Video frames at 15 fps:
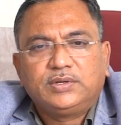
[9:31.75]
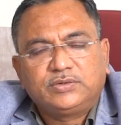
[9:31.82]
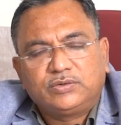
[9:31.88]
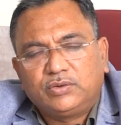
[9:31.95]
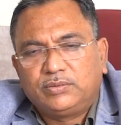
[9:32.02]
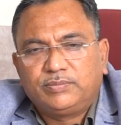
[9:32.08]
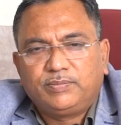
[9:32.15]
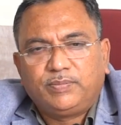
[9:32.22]

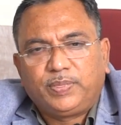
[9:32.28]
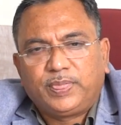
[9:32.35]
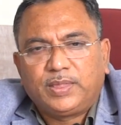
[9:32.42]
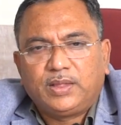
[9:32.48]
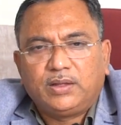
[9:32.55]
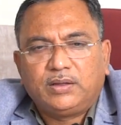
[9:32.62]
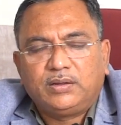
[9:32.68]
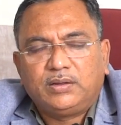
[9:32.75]
So
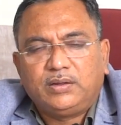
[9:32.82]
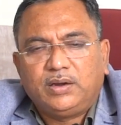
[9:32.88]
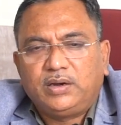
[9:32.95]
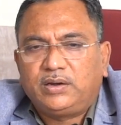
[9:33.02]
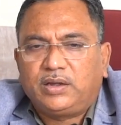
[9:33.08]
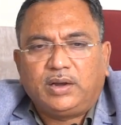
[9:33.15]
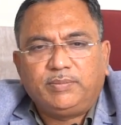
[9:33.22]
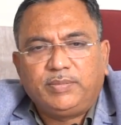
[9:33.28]

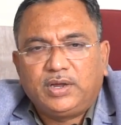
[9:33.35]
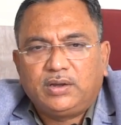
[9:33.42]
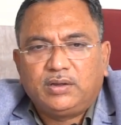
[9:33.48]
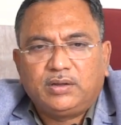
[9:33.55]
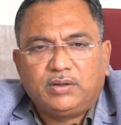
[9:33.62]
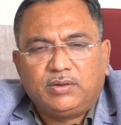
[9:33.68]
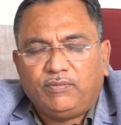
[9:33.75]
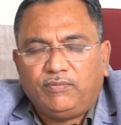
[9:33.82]
it can be a
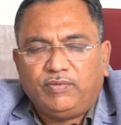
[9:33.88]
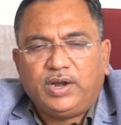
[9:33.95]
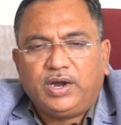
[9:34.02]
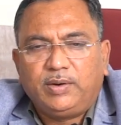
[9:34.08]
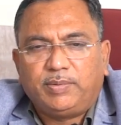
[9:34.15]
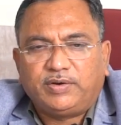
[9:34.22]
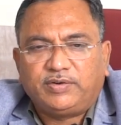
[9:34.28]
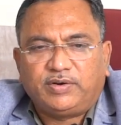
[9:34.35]

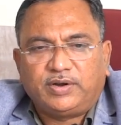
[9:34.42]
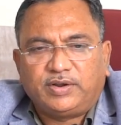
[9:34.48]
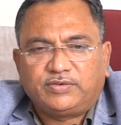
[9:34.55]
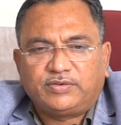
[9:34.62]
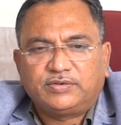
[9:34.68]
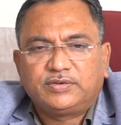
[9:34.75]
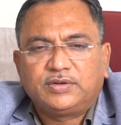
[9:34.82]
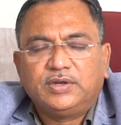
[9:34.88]
varied
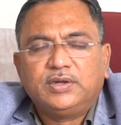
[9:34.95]
presentations.